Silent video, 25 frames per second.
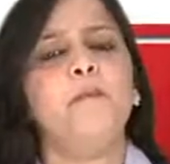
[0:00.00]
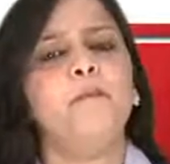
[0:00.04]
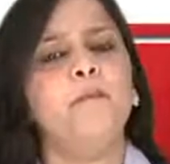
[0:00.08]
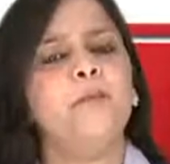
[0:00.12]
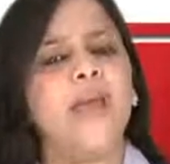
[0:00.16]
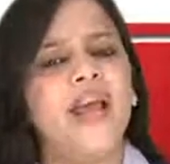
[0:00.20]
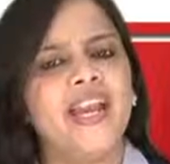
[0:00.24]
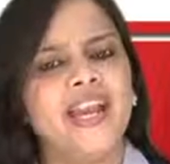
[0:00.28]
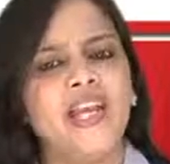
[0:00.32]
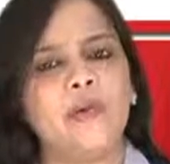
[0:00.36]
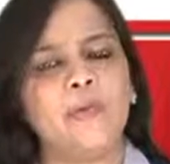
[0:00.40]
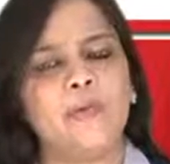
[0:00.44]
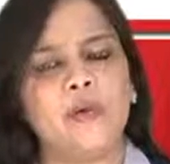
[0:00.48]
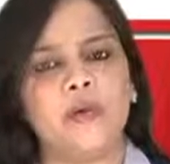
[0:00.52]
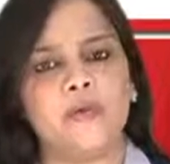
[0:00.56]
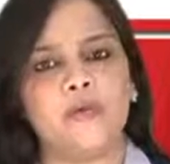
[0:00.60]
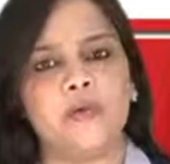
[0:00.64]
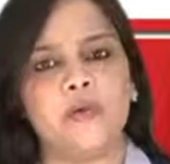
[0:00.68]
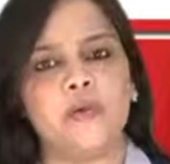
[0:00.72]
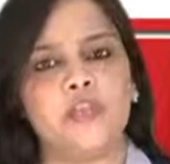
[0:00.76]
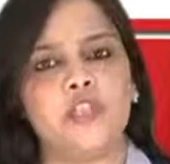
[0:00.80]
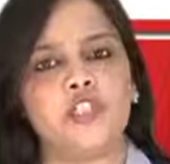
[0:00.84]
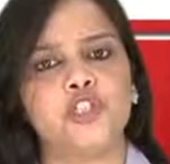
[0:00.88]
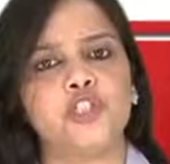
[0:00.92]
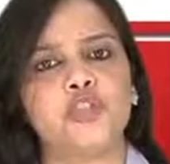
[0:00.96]
Many
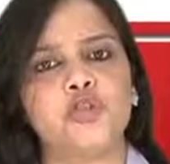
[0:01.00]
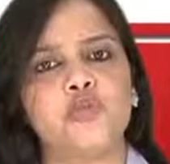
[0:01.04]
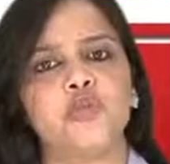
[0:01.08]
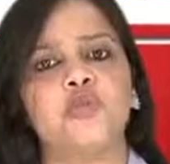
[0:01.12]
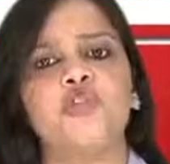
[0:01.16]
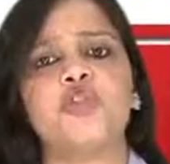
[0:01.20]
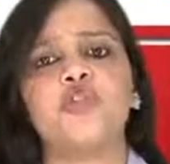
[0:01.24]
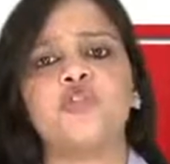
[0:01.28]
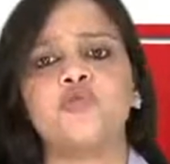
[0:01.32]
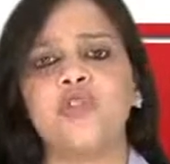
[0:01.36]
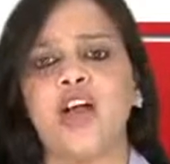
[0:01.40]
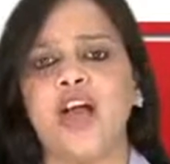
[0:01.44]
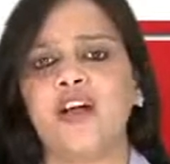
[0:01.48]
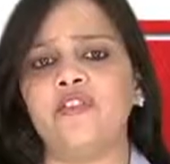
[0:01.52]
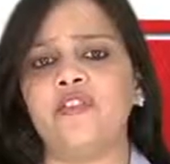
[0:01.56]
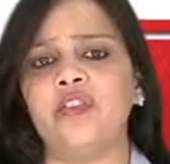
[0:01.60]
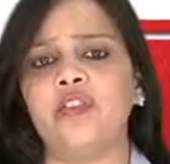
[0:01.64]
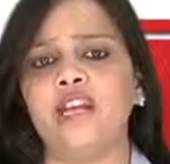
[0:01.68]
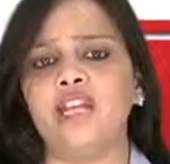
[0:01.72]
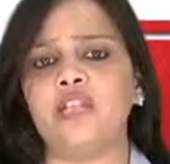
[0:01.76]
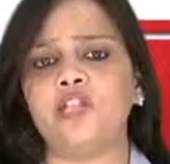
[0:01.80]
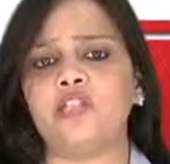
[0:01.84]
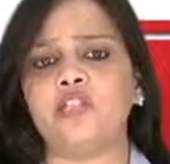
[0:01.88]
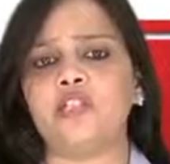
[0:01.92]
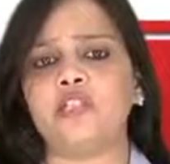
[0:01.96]
people choose travel
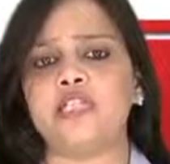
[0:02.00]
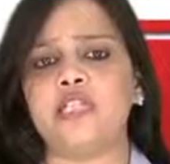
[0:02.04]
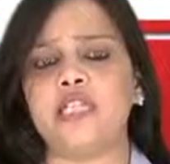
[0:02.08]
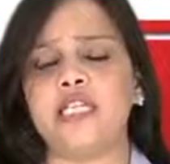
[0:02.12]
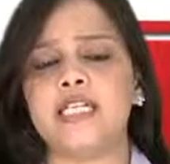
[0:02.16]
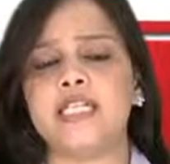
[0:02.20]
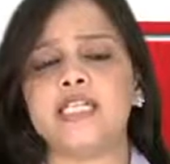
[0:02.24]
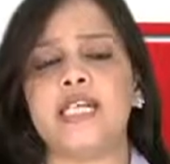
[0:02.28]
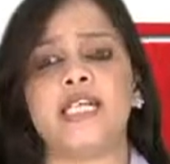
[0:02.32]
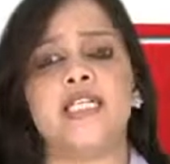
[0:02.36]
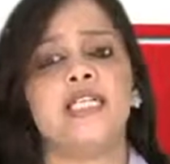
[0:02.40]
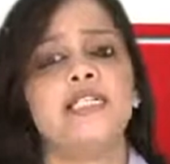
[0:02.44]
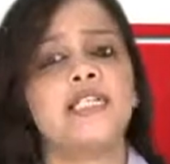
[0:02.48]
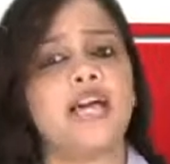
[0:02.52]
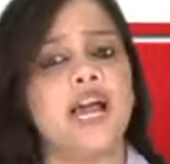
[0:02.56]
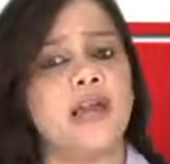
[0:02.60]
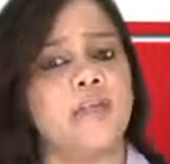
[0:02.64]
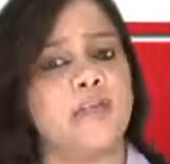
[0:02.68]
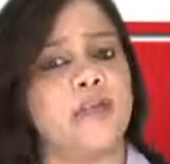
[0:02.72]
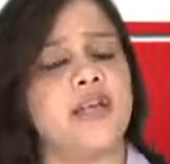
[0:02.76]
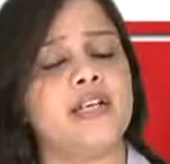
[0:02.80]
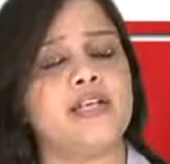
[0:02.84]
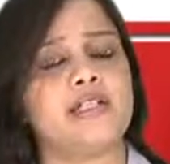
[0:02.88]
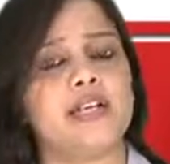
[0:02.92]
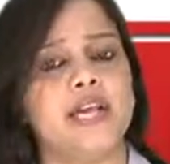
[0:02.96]
agencies and
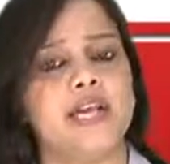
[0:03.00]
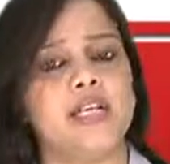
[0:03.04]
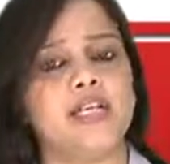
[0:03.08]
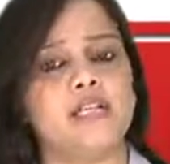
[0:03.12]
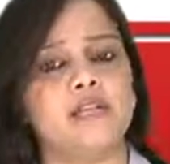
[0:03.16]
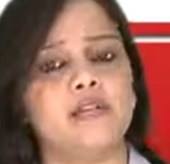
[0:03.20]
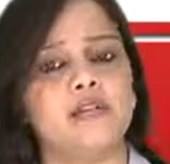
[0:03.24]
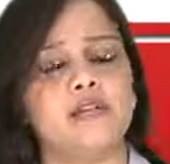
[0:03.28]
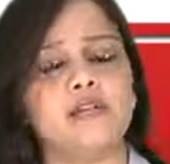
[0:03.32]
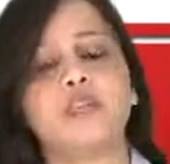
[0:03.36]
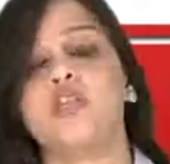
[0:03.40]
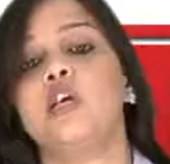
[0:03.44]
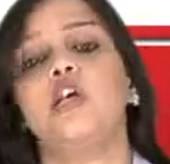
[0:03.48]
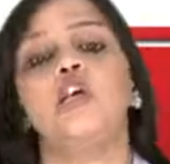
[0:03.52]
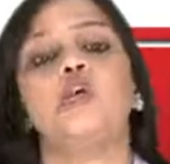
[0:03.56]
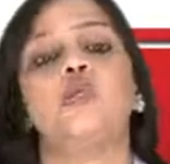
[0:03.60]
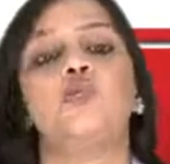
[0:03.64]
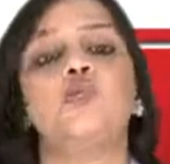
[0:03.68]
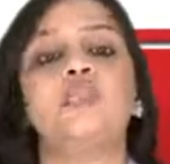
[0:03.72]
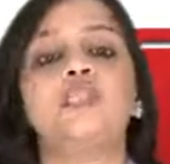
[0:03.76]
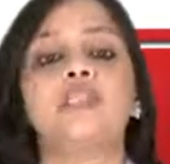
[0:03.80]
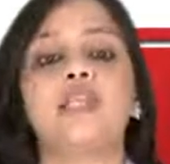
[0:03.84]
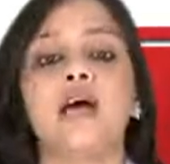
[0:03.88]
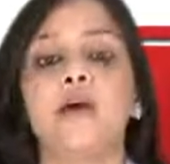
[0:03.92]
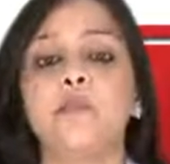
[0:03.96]
typing centers
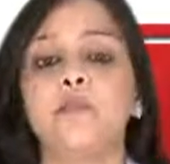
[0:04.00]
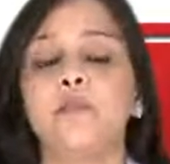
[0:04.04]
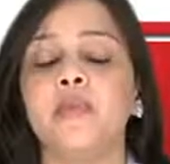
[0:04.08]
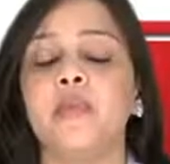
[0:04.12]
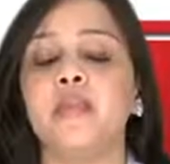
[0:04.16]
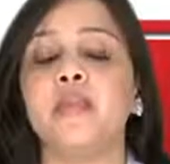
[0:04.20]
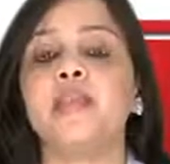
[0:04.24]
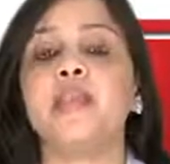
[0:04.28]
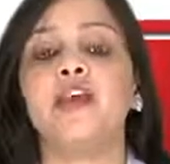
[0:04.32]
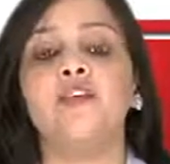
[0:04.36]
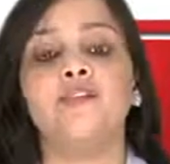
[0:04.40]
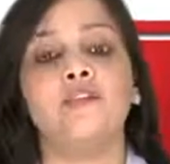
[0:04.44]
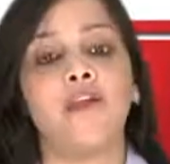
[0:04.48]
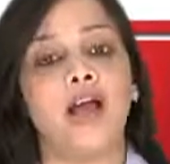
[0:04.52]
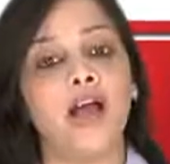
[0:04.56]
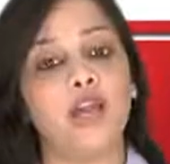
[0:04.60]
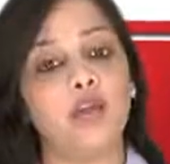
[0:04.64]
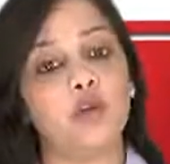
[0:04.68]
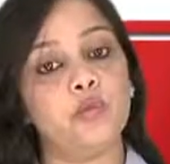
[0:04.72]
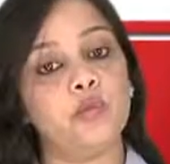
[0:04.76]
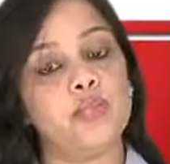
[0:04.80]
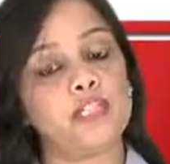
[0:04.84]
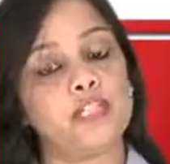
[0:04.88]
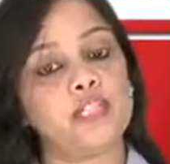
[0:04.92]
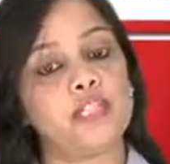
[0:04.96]
to submit their
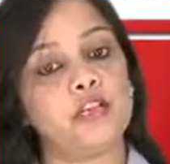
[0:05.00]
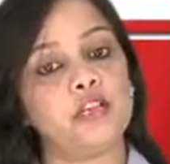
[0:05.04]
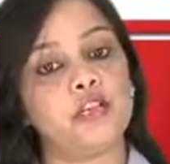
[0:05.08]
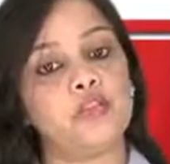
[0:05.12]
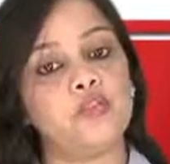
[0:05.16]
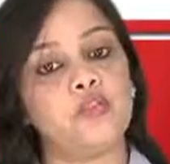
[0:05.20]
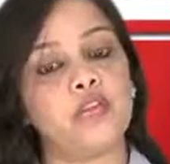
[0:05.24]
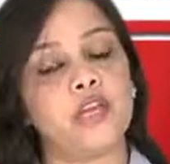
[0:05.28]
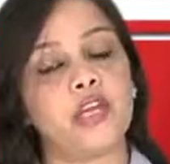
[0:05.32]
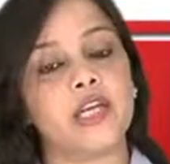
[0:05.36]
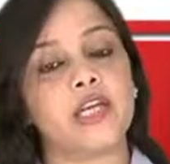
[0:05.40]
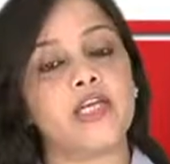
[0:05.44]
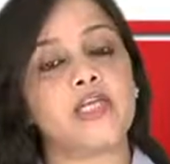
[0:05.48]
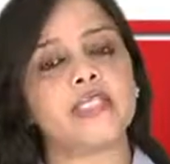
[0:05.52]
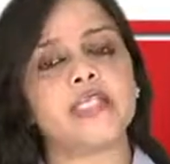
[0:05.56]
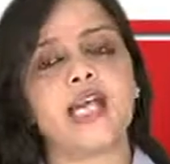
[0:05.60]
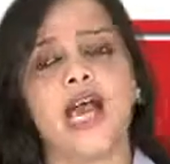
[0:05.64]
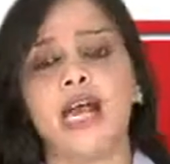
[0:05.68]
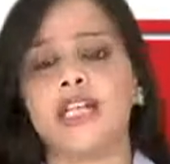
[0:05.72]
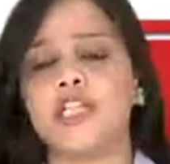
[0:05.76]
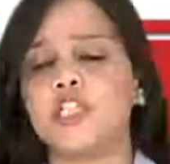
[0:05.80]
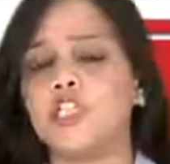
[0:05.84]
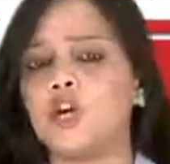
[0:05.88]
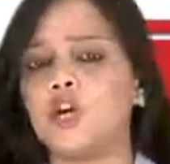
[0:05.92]
valuable certificates and